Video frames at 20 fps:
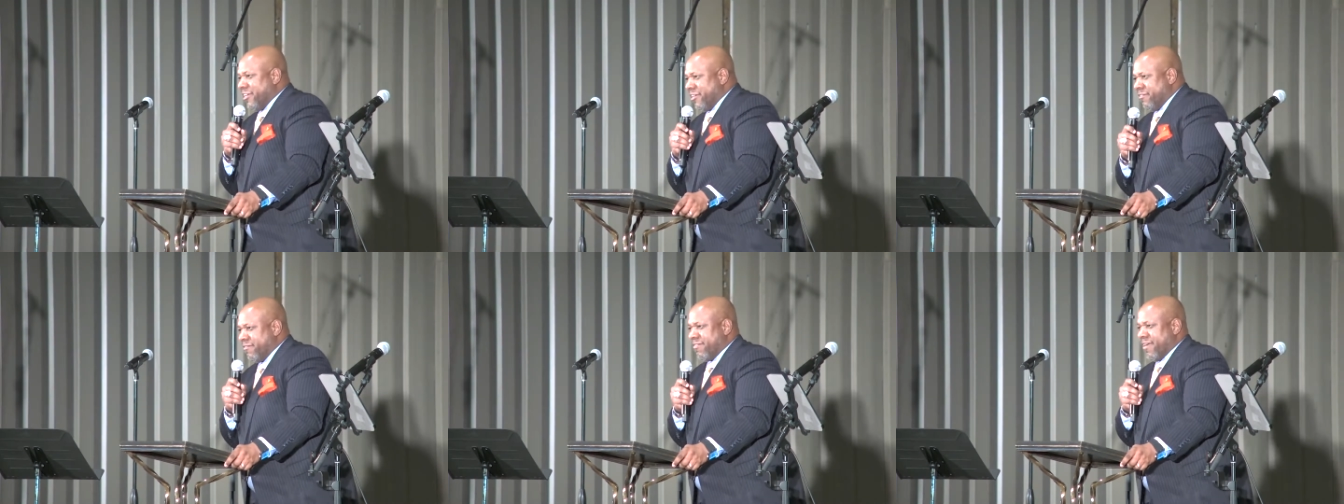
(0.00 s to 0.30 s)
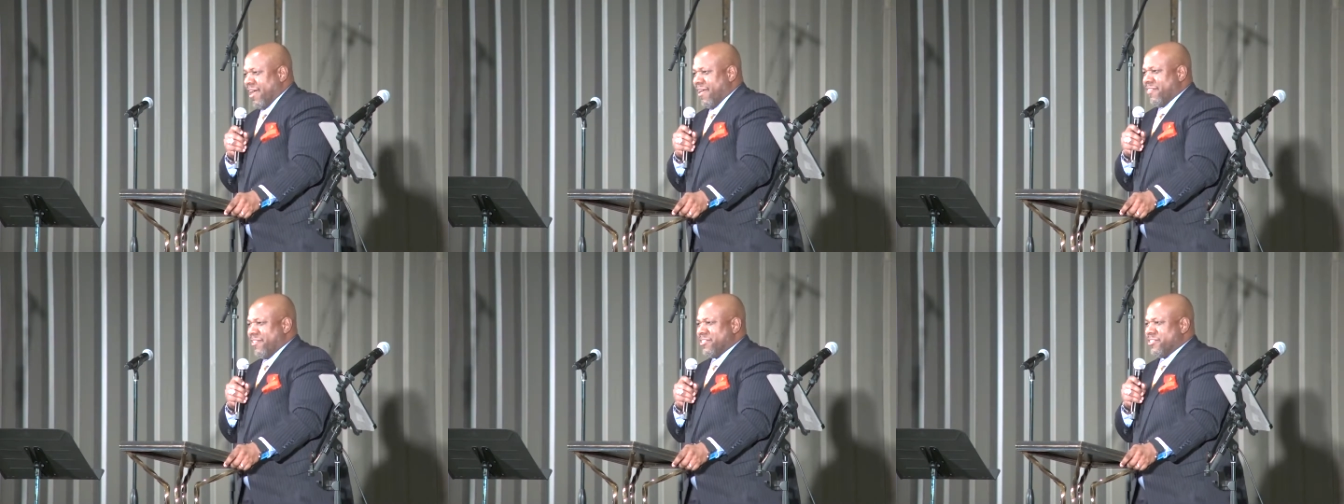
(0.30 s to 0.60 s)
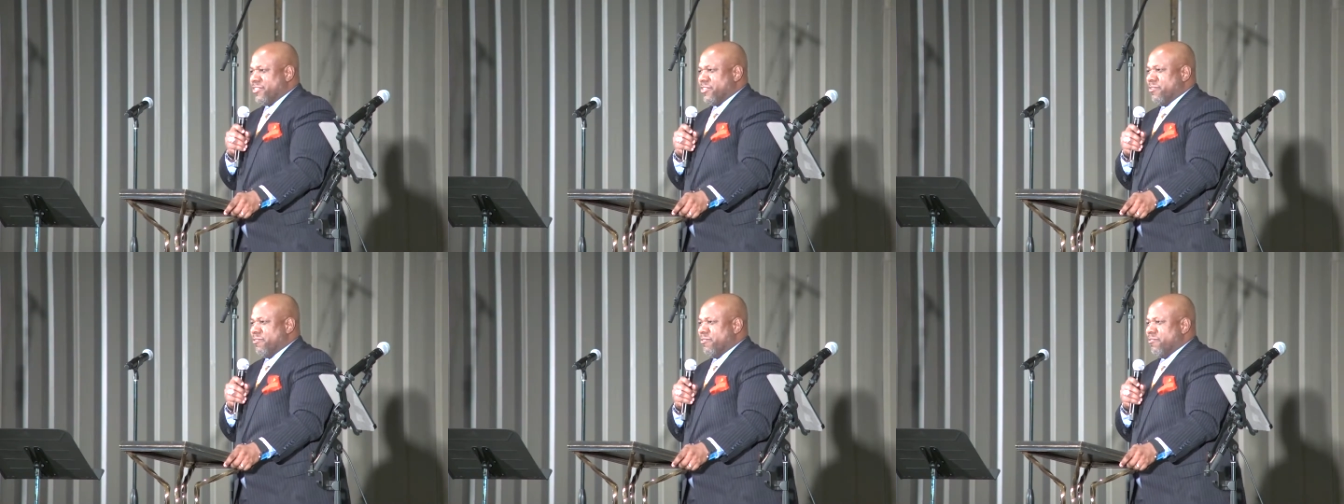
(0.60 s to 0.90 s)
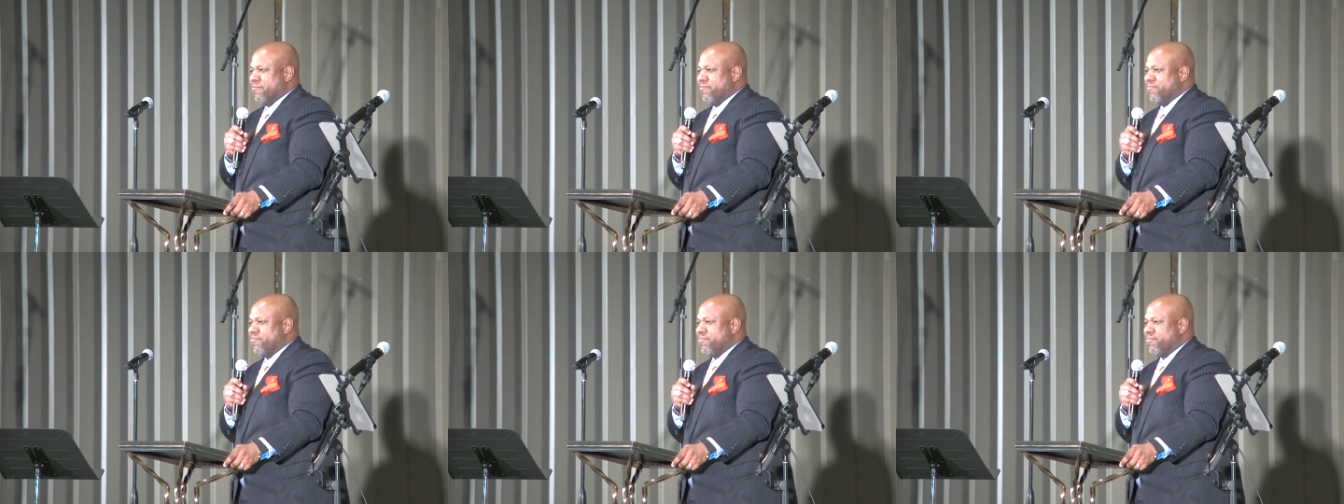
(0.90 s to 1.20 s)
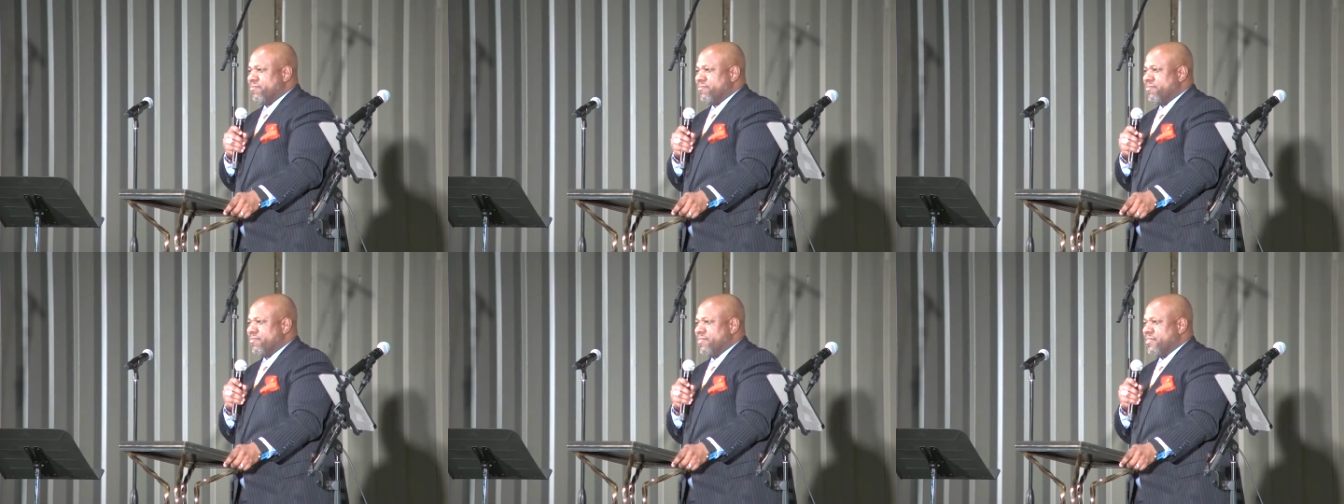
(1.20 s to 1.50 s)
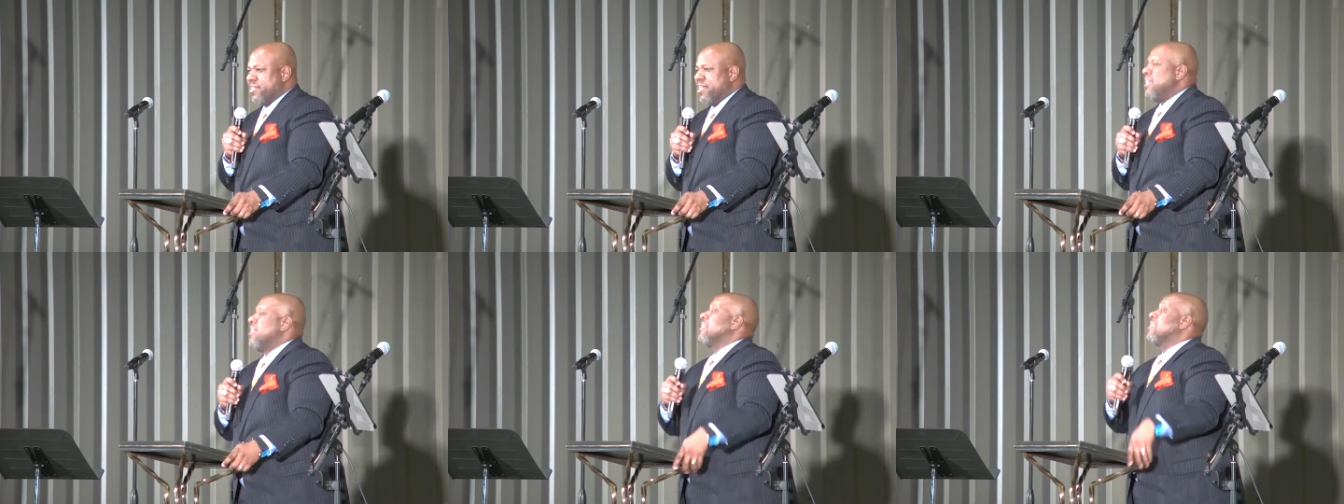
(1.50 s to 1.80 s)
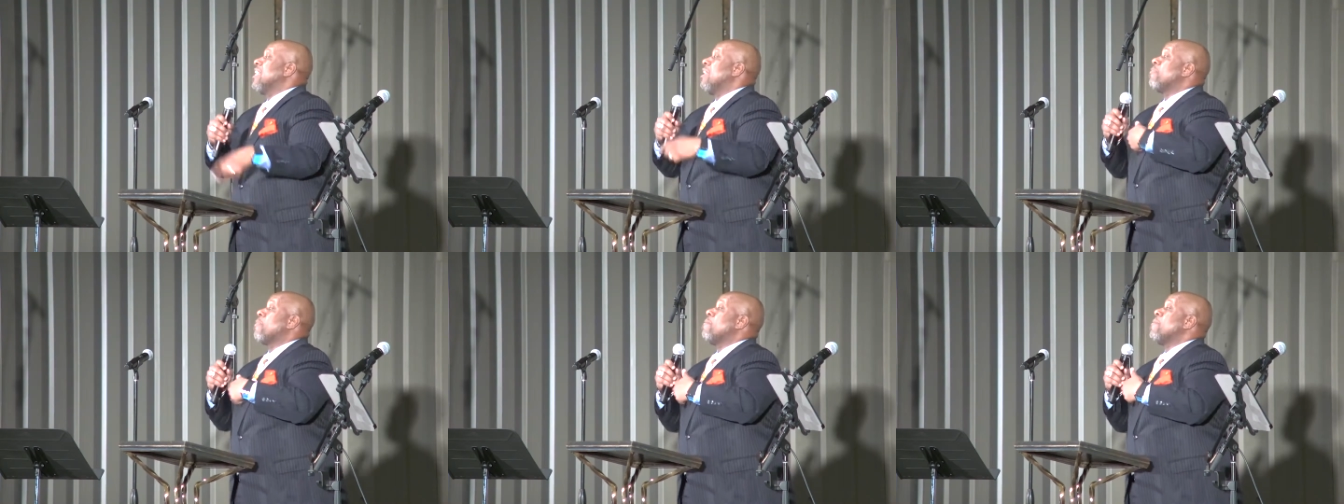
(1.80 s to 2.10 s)
Couldn't find the student.
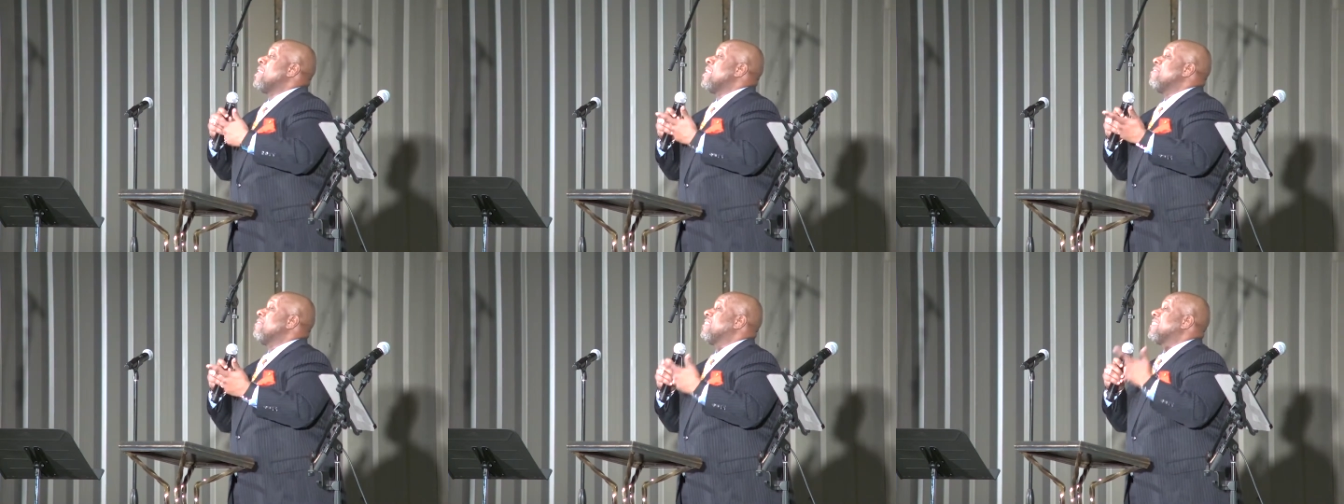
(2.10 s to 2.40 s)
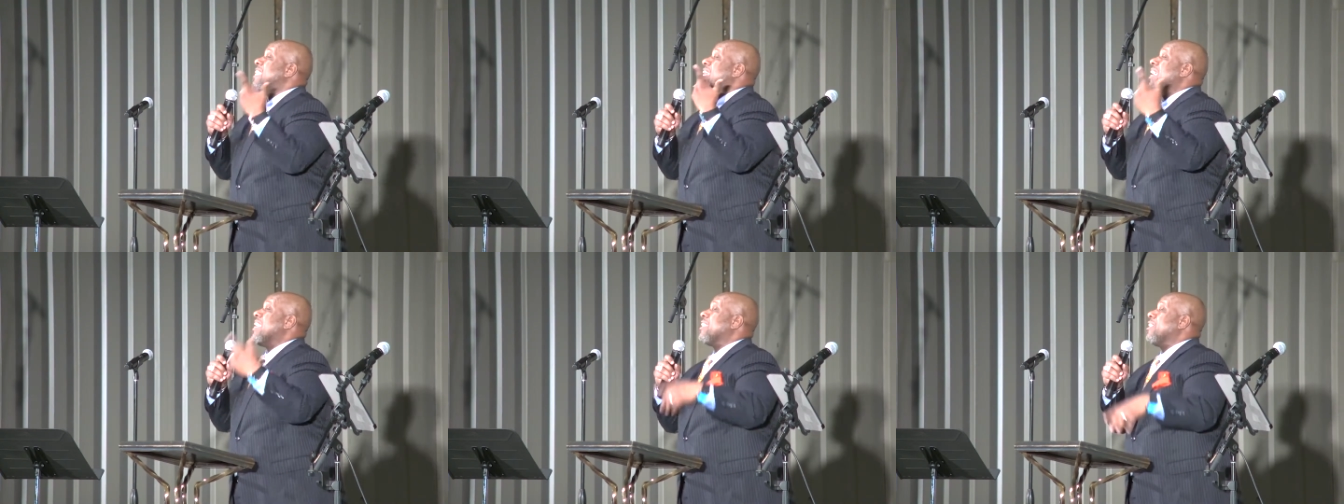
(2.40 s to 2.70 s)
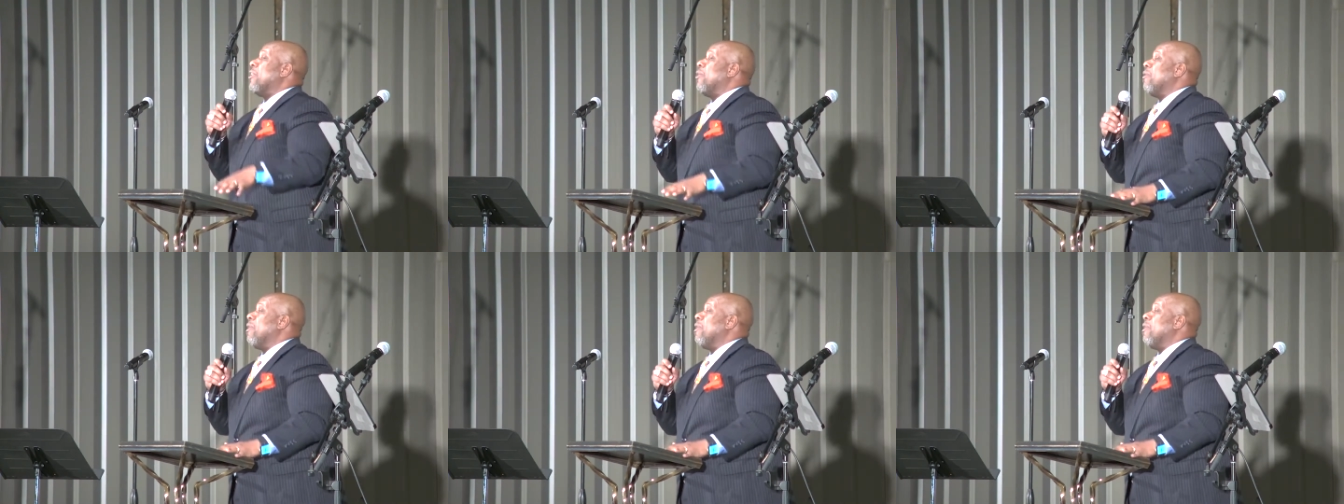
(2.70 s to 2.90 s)
Something the men said,